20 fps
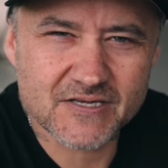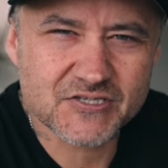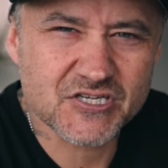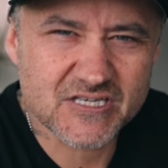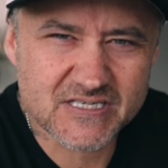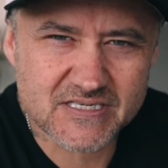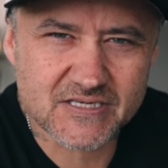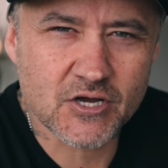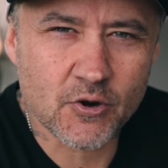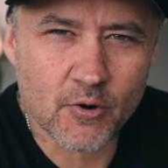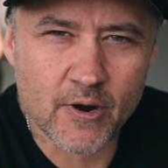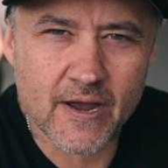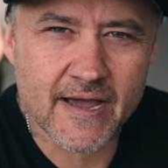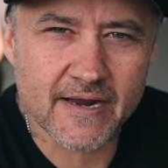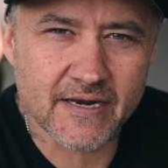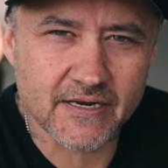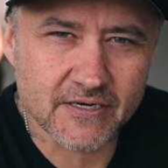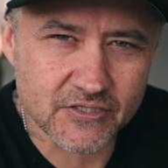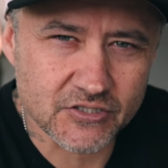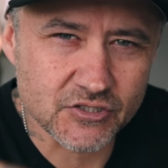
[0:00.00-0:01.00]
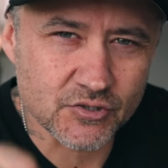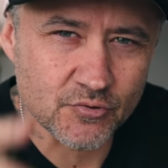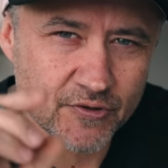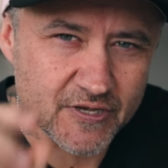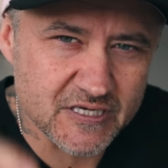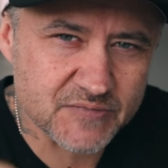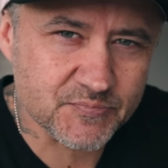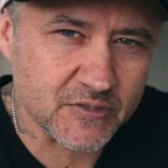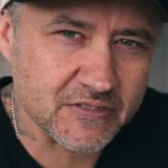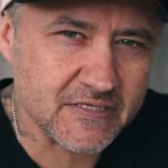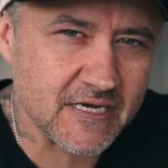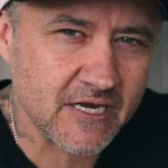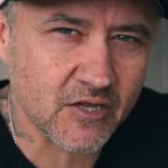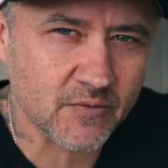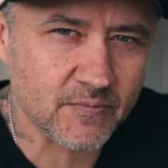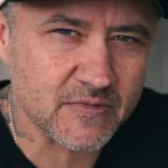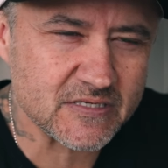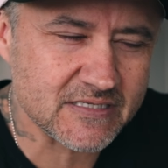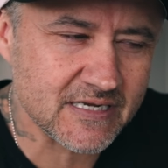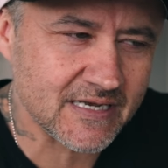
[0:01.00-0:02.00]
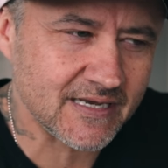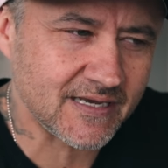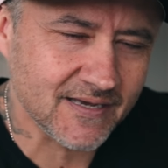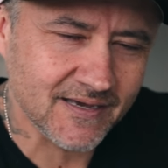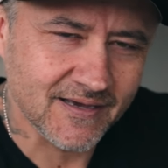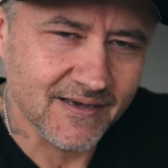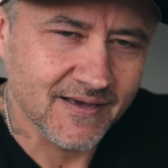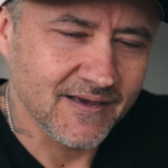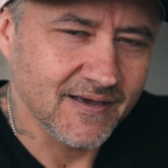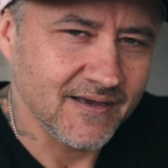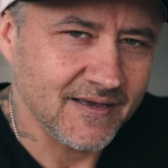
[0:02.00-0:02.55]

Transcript: let's just go ahead and do this particular mistake